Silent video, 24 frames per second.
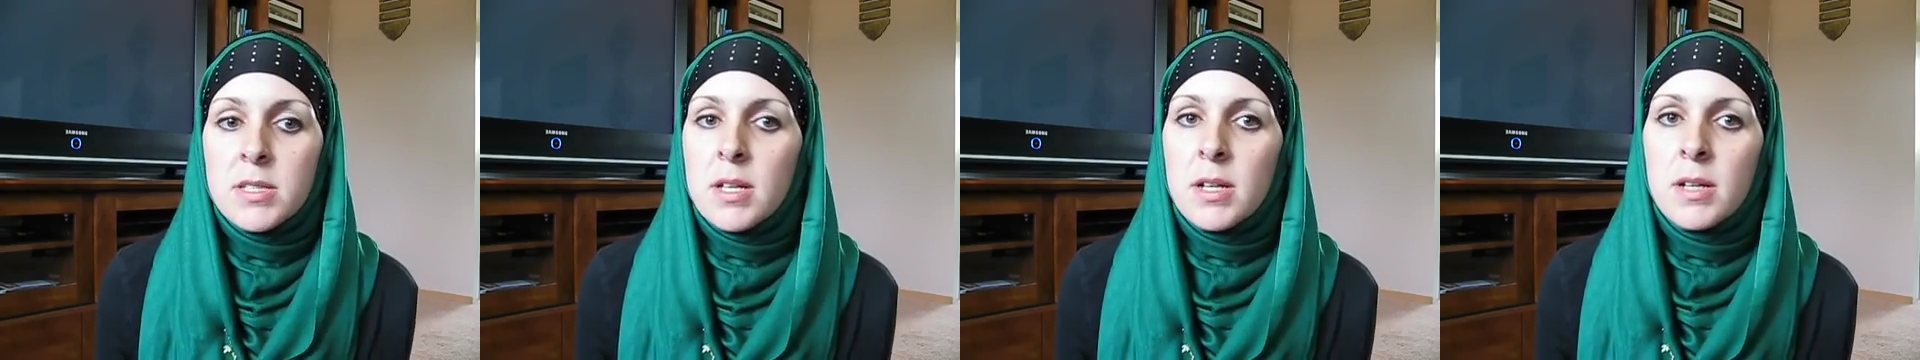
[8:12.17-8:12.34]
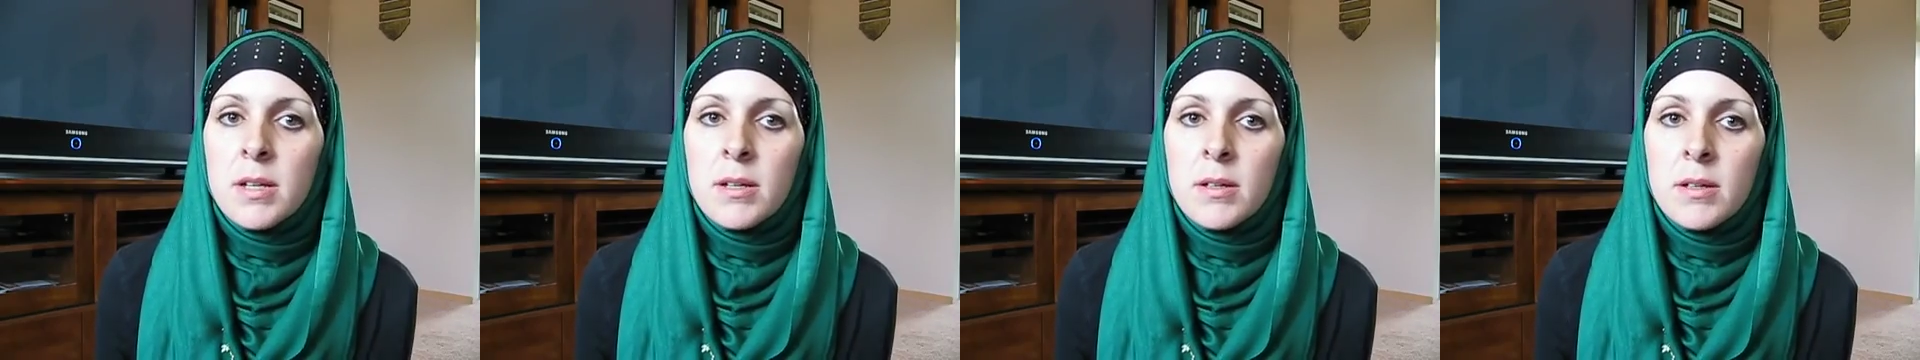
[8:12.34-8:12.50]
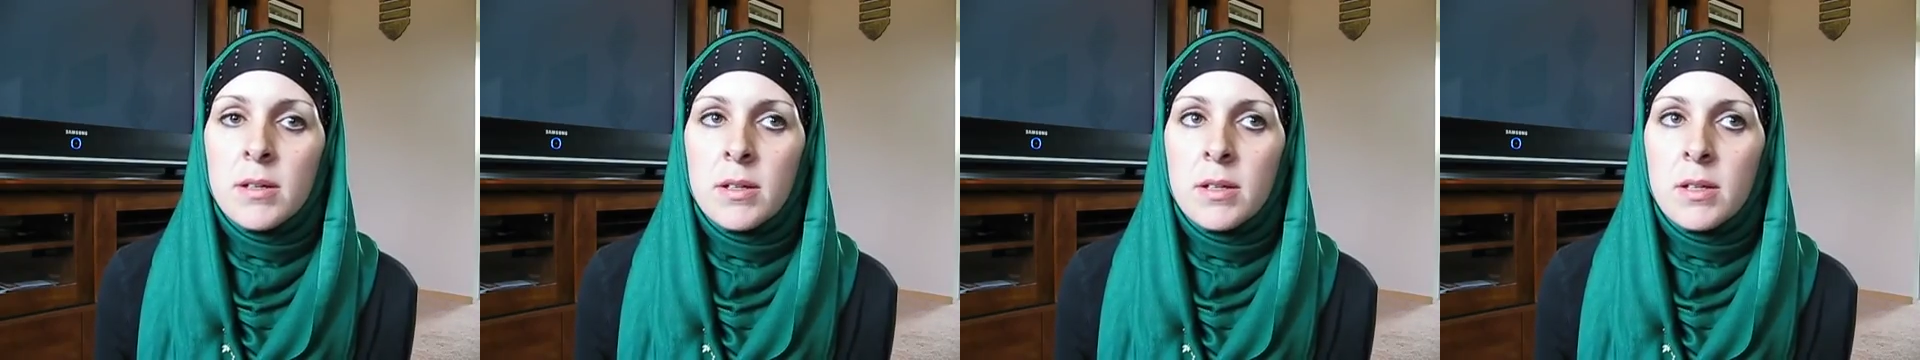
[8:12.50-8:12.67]

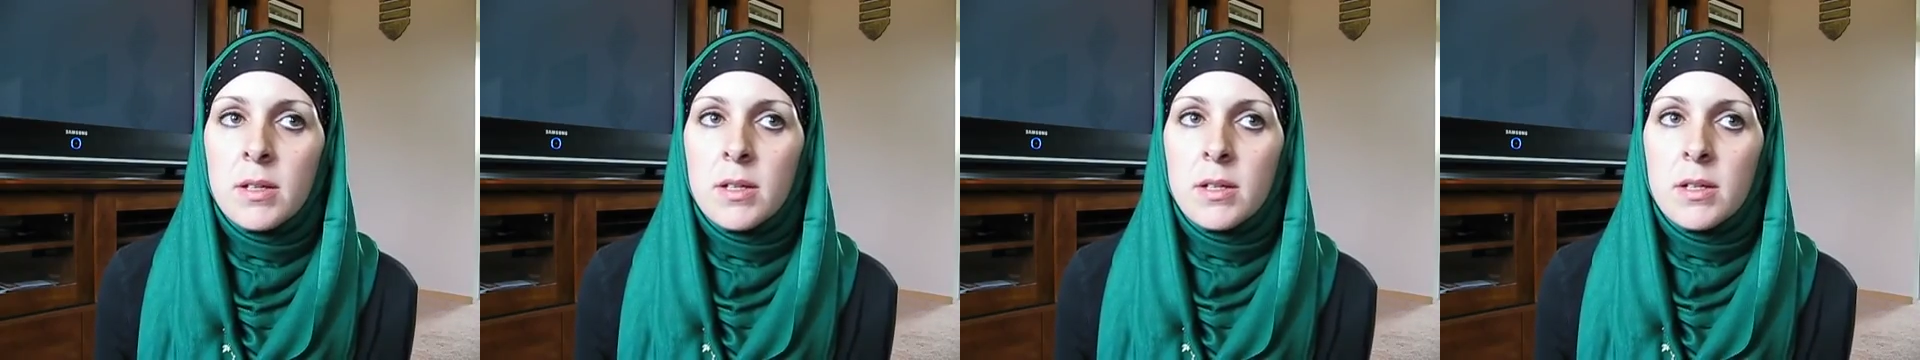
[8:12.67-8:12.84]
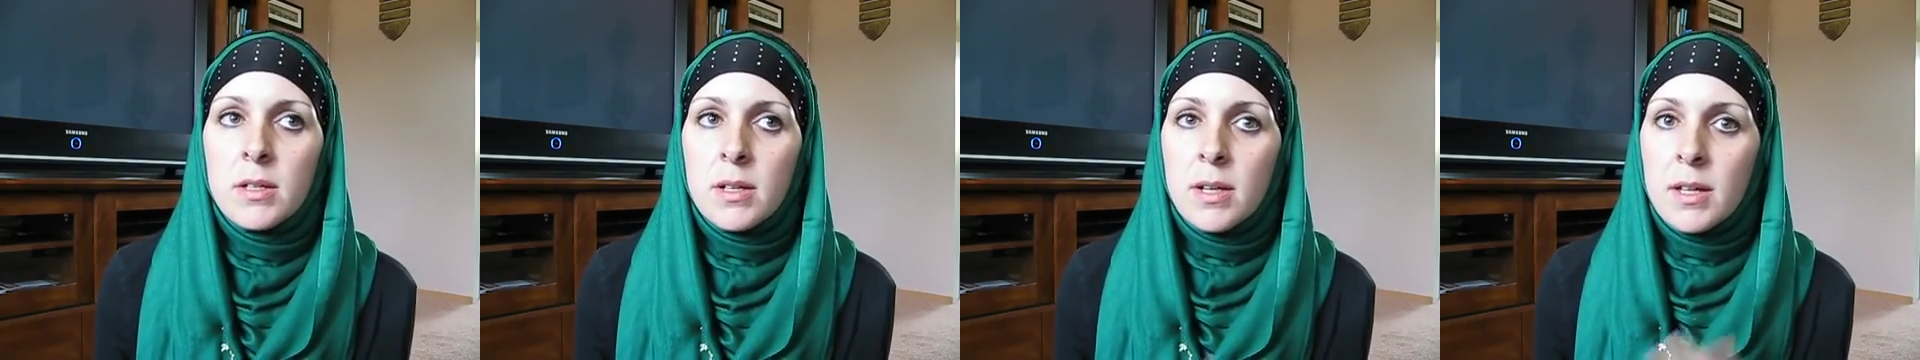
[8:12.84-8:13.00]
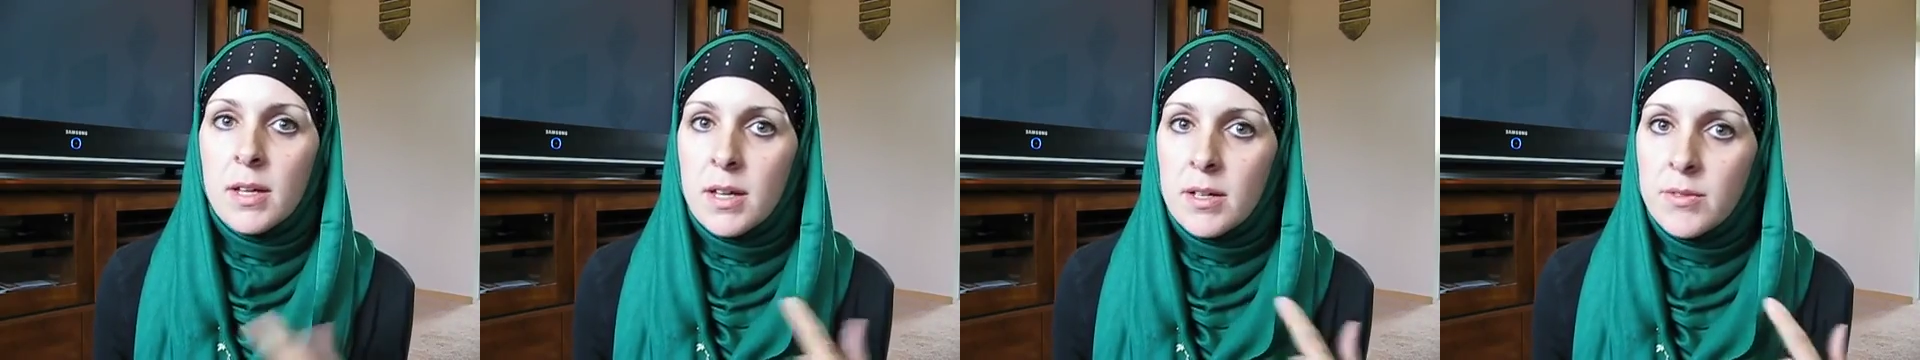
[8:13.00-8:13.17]
I
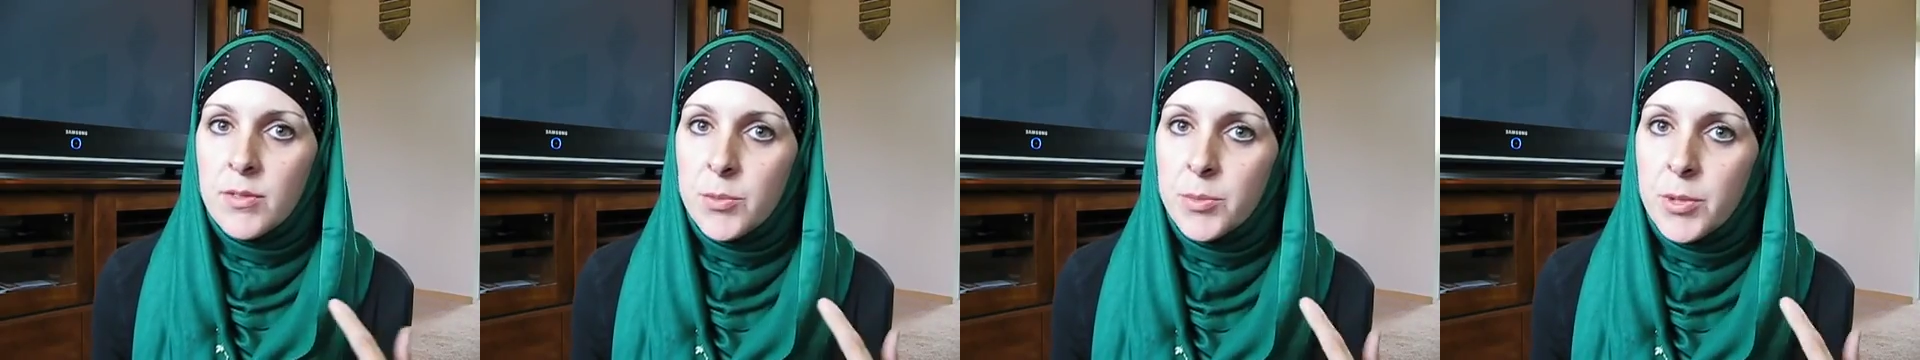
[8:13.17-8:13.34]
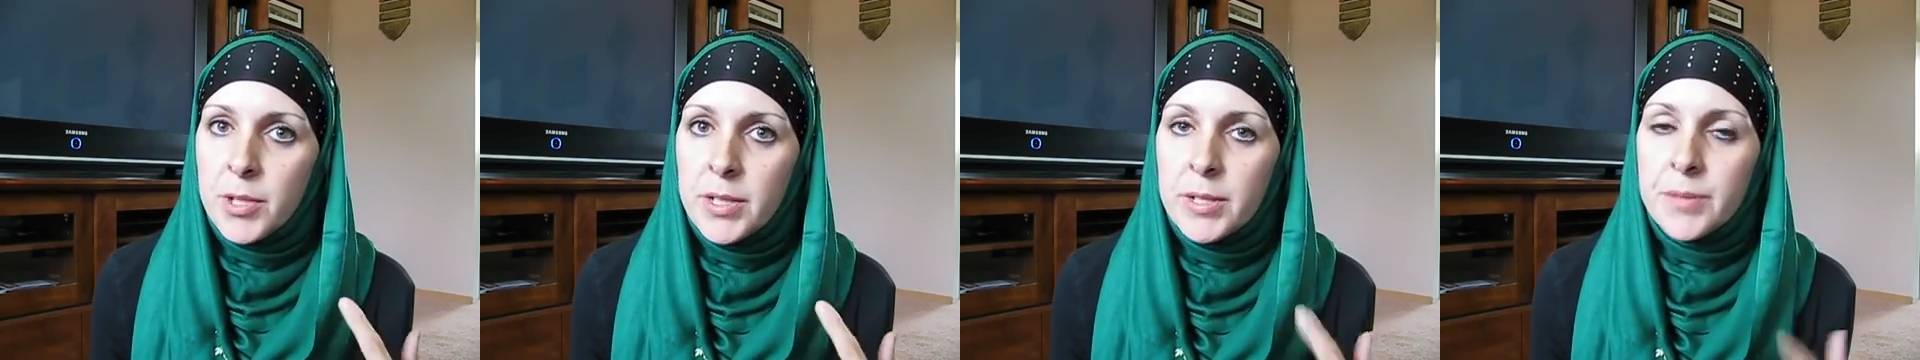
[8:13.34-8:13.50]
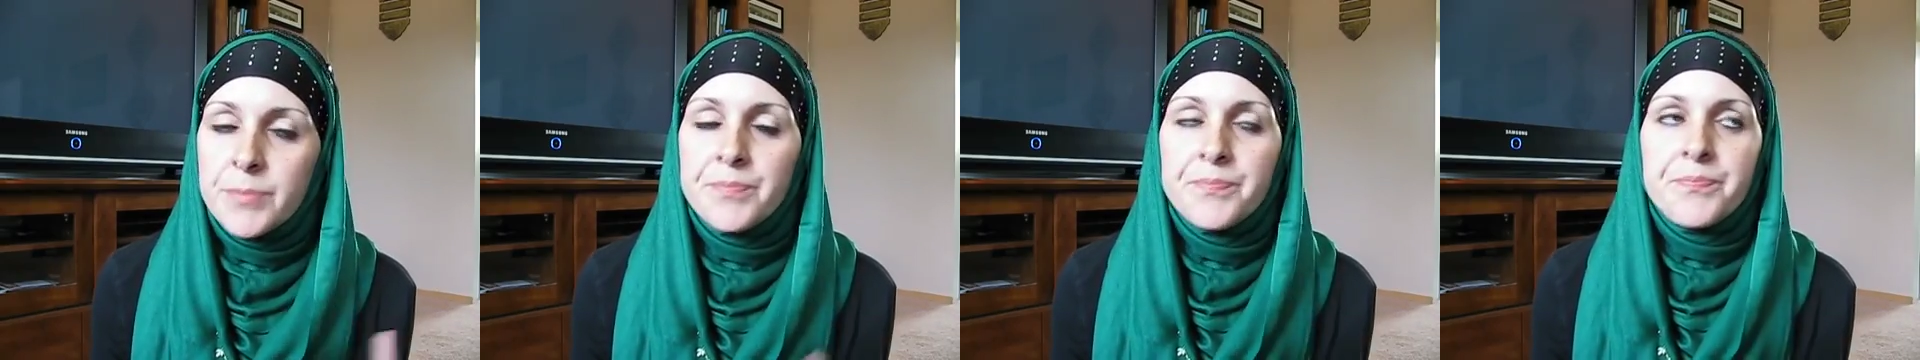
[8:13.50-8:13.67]
have a
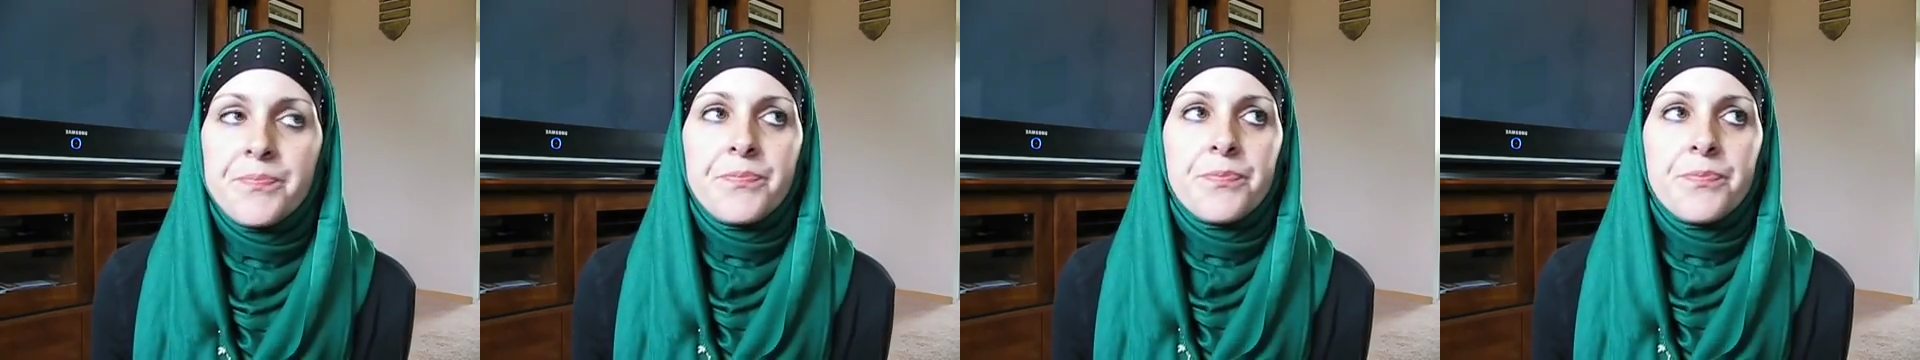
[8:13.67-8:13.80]
brain.